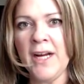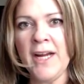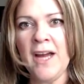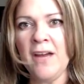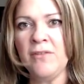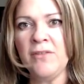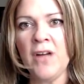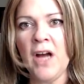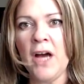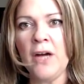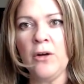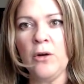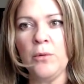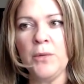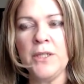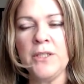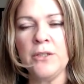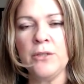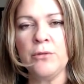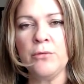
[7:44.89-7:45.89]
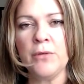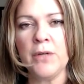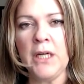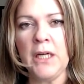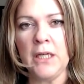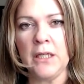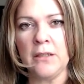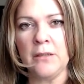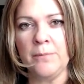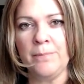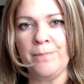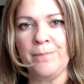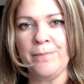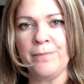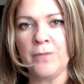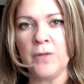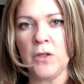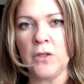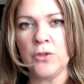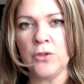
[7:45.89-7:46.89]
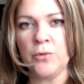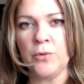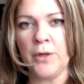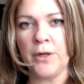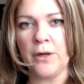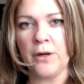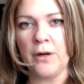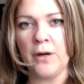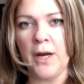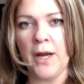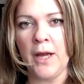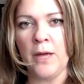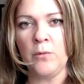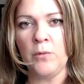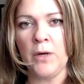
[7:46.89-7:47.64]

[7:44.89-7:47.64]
and I have not always agreed on Twitter.